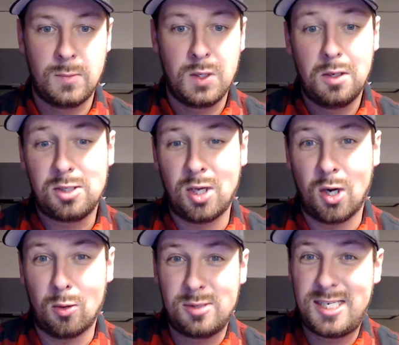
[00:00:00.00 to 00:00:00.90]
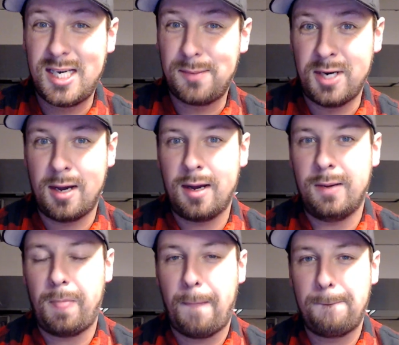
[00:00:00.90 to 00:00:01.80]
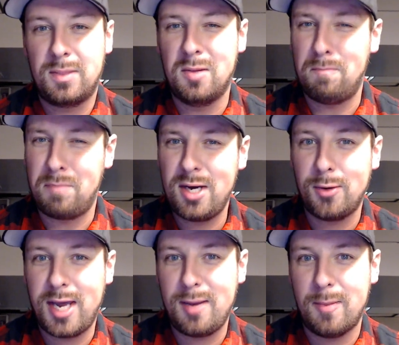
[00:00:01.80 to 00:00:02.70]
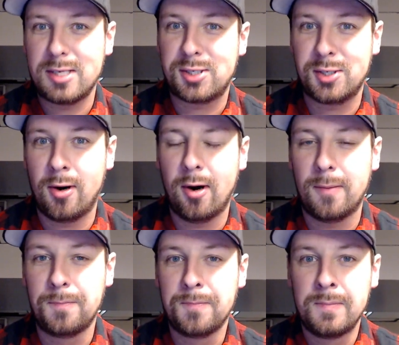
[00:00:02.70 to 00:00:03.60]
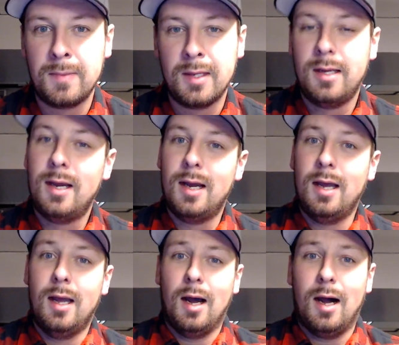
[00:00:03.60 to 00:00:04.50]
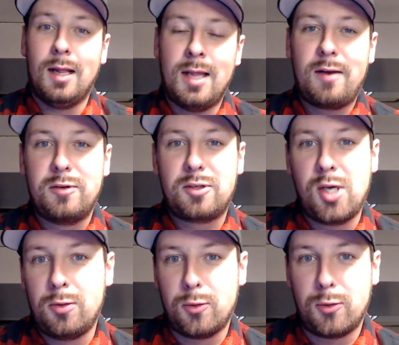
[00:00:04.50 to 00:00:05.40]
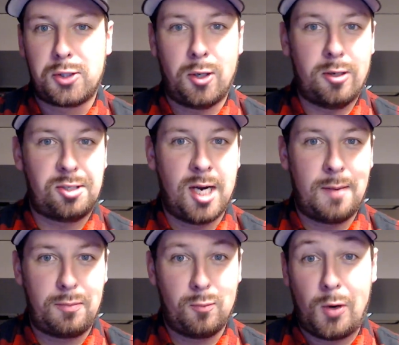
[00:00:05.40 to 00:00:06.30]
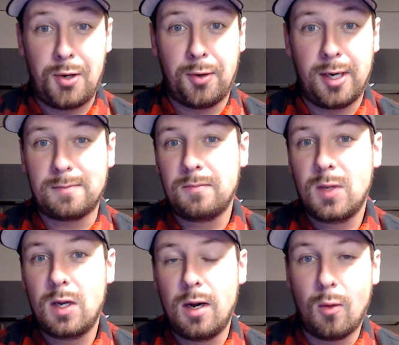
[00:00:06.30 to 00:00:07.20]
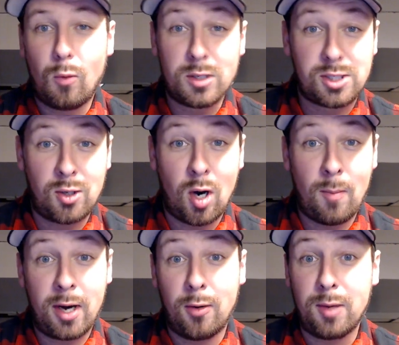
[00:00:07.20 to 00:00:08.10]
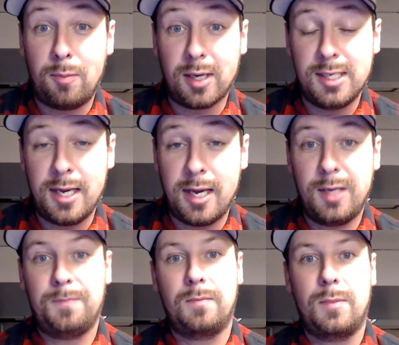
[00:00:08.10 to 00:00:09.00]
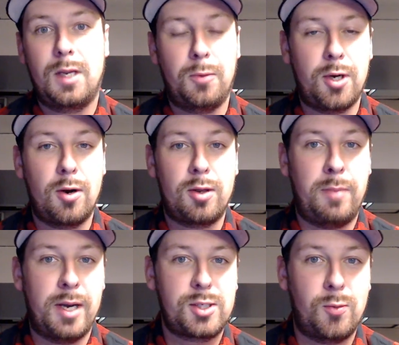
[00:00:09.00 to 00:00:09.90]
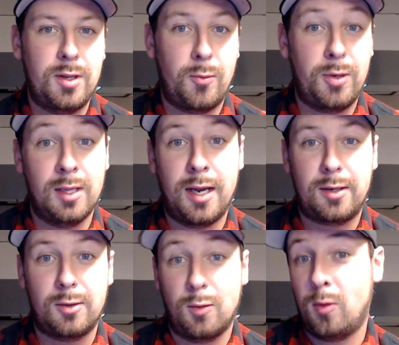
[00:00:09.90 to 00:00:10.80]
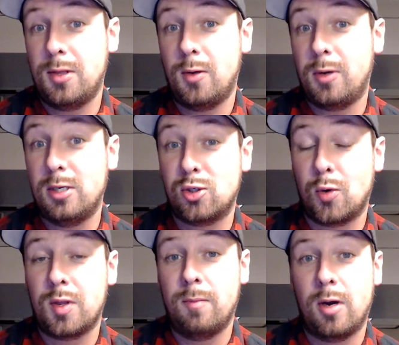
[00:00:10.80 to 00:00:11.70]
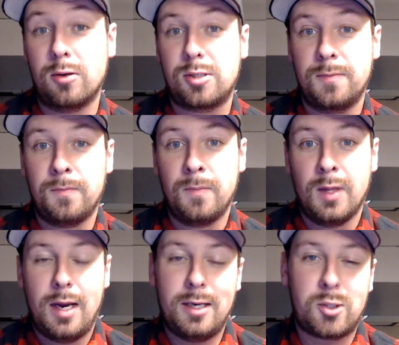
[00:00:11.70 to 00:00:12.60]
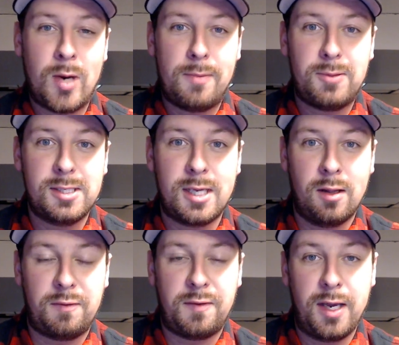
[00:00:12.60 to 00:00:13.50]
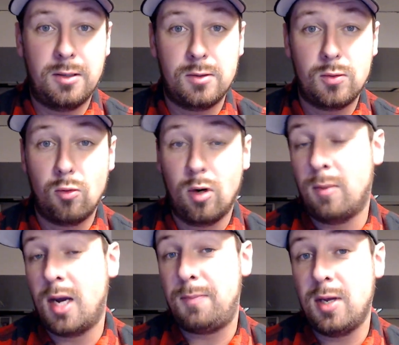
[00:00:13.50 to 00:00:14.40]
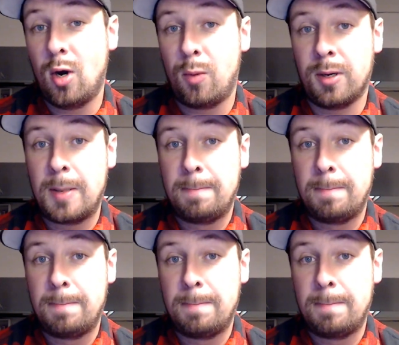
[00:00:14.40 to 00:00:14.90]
So, tip 9. The beetle ate my cigar. A lot of us go into a cigar shop wondering, oh, what cigar am I going to pick today? And we go to the best one that we like or the one that we enjoy the most. And it's wrapped in cellophane, or it might be open,